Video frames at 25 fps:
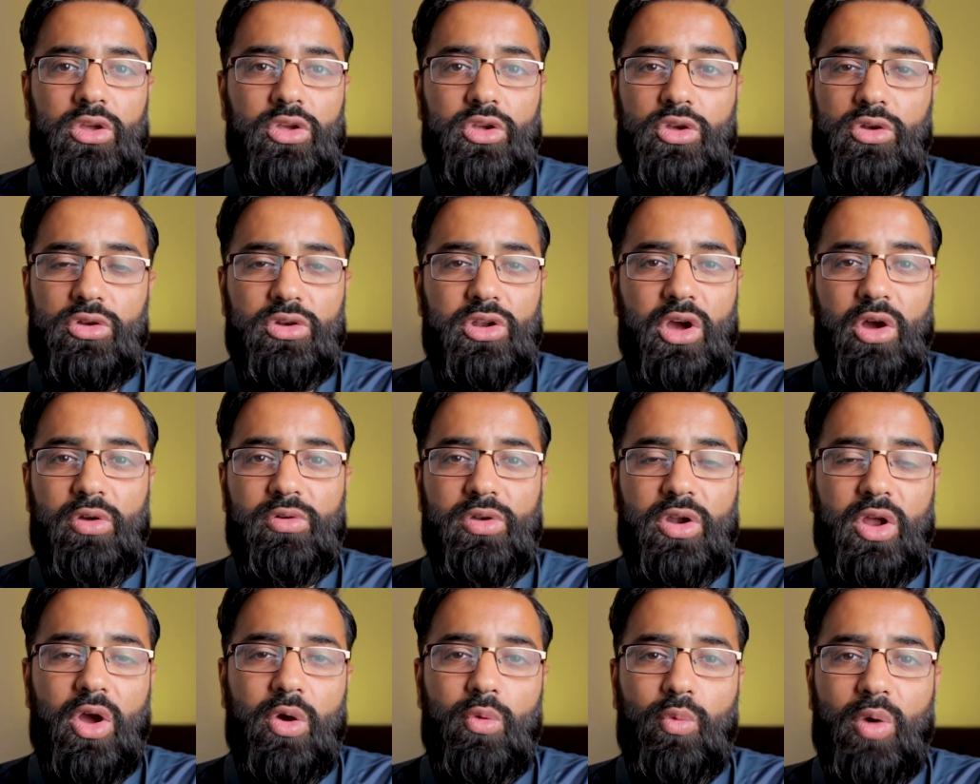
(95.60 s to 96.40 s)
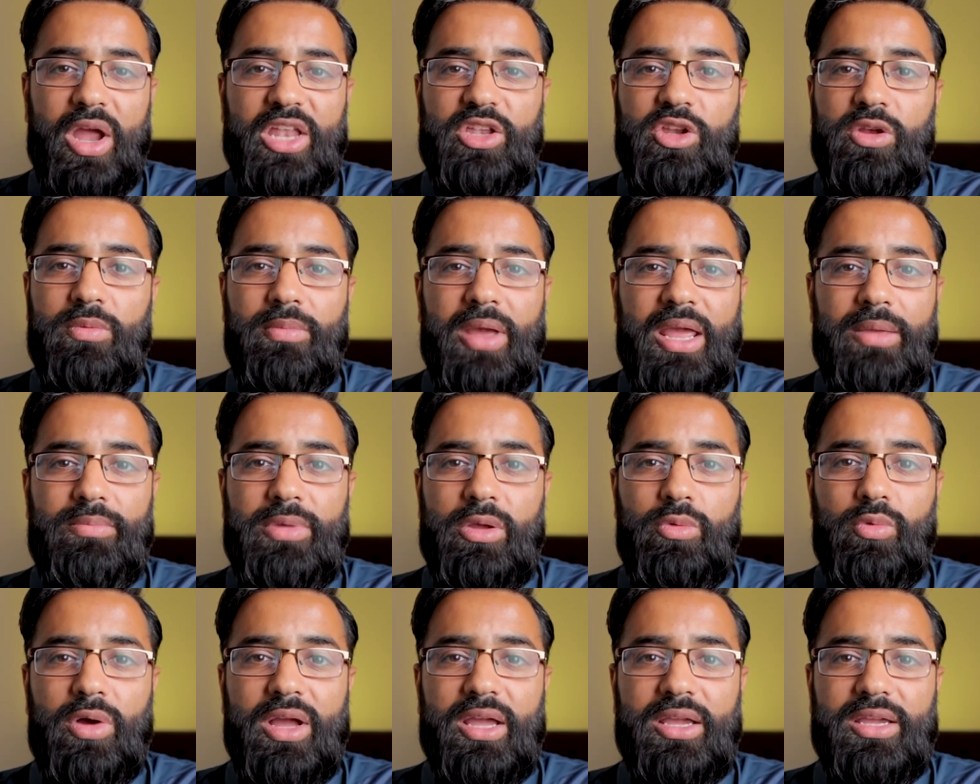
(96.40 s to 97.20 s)
you don't know when you may
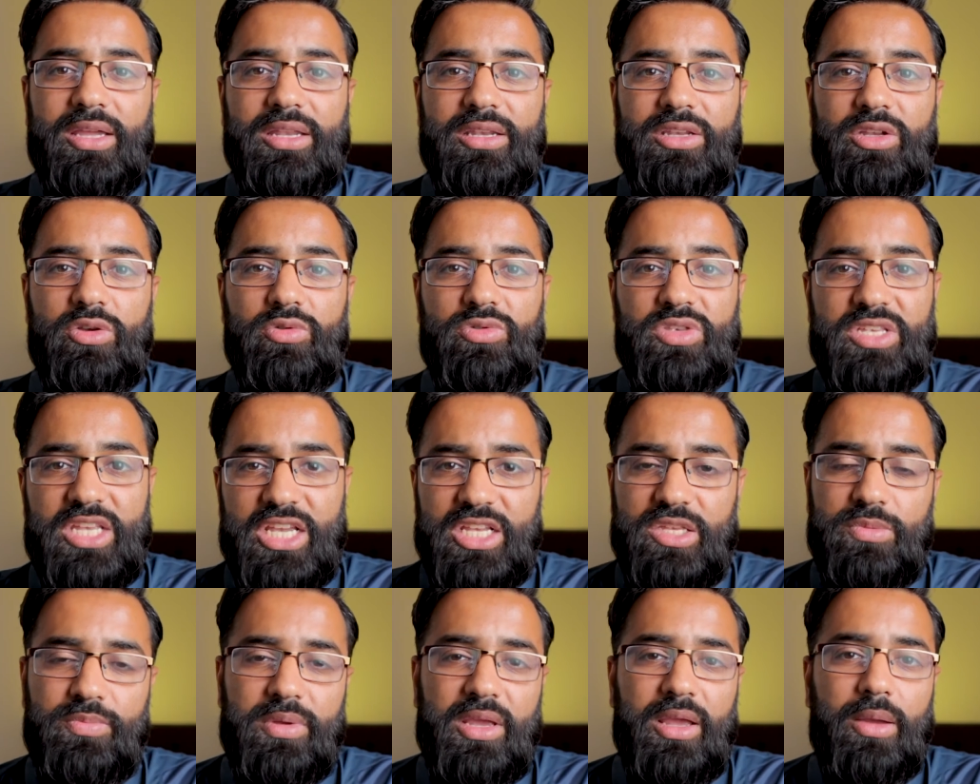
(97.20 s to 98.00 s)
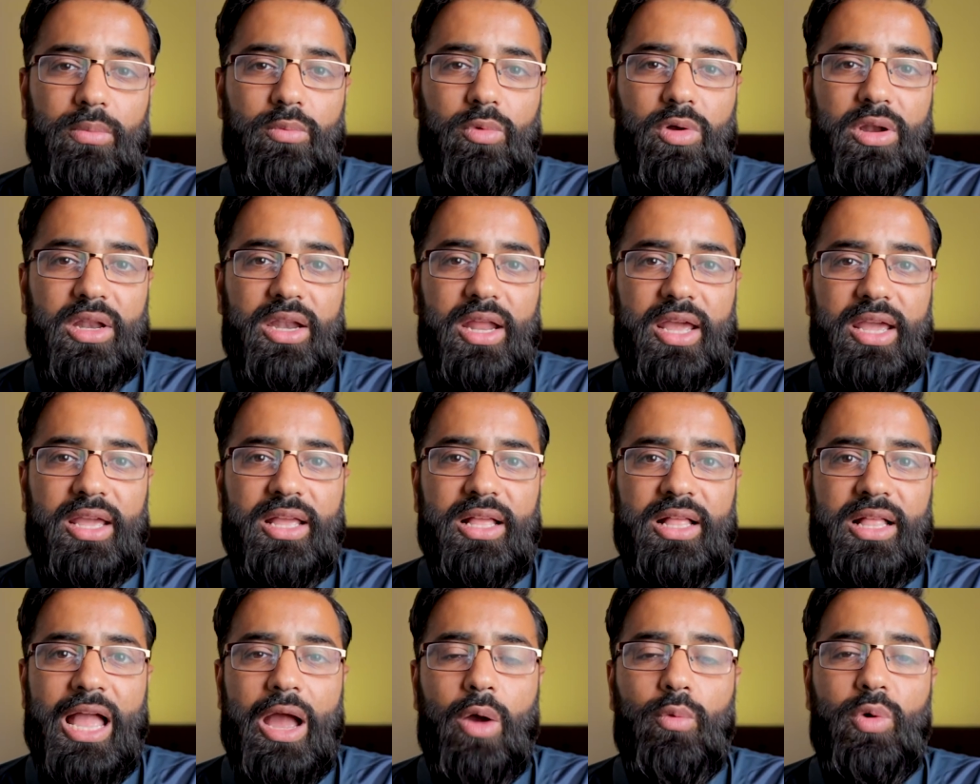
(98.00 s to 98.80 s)
be working till six p m one
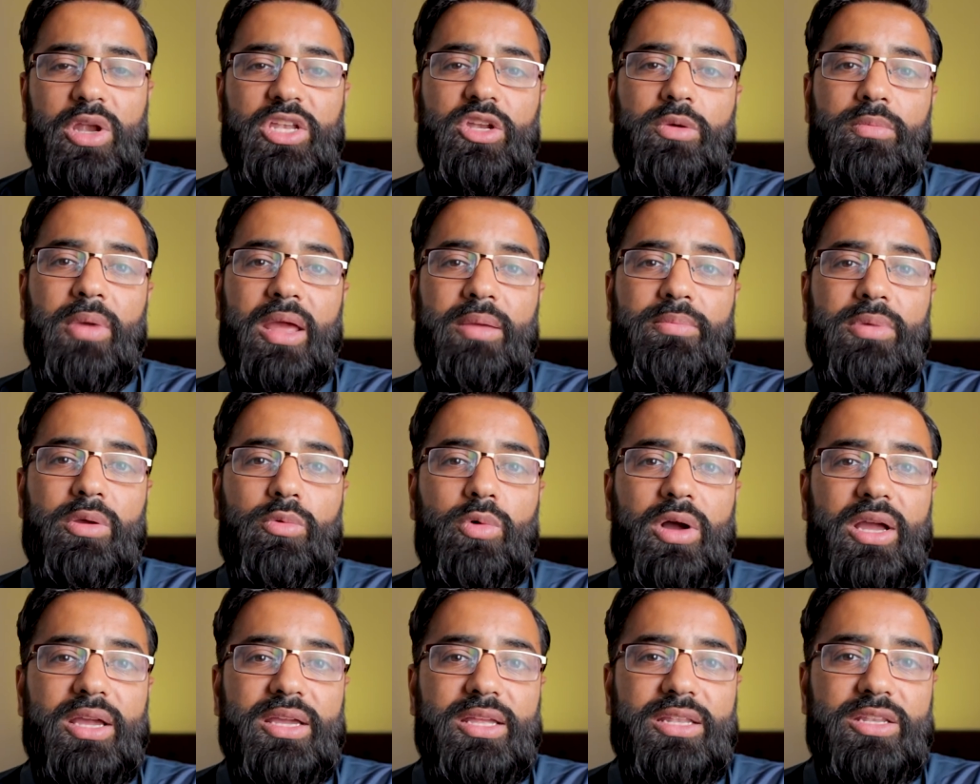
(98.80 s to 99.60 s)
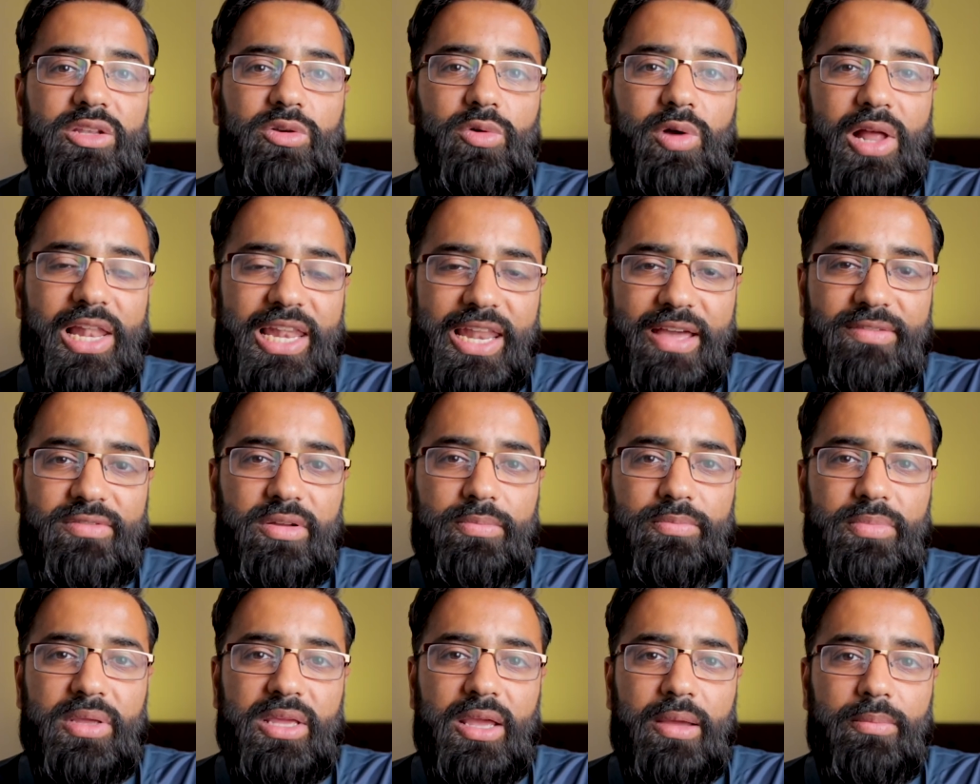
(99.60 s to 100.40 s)
day and when you may be working till
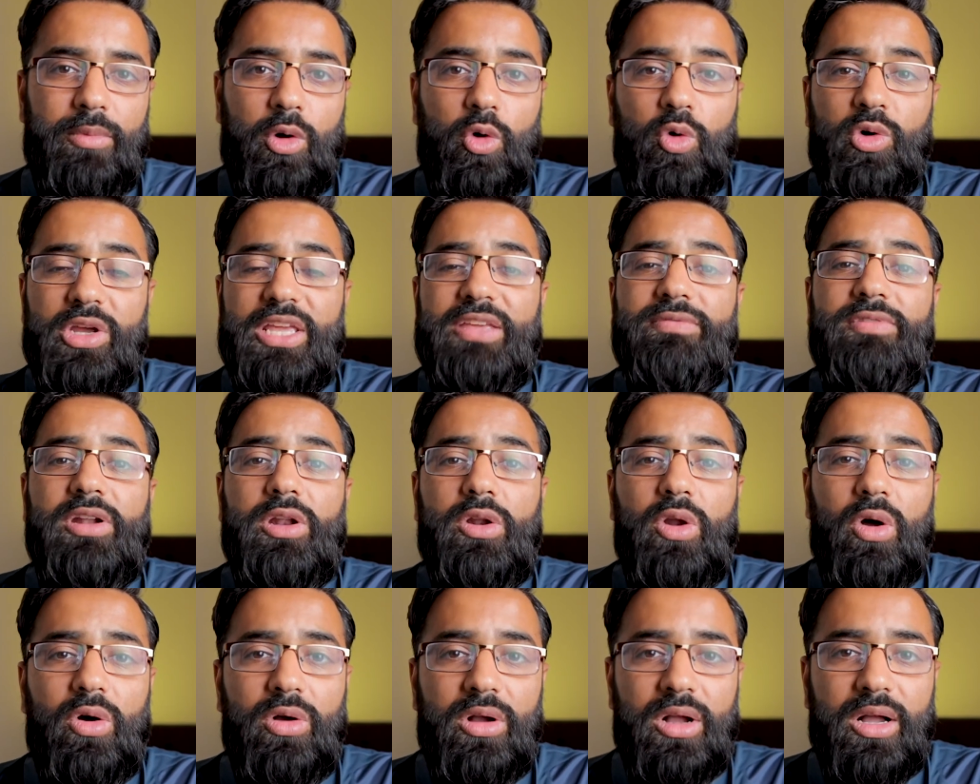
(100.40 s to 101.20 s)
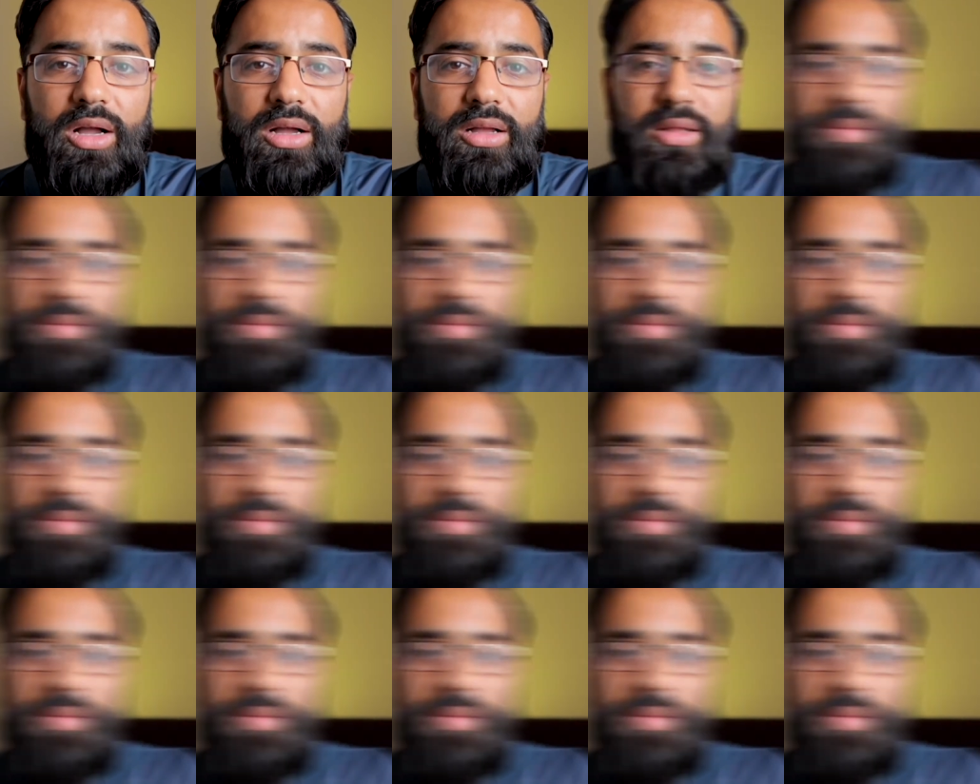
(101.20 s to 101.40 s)
eleven p m or even longer.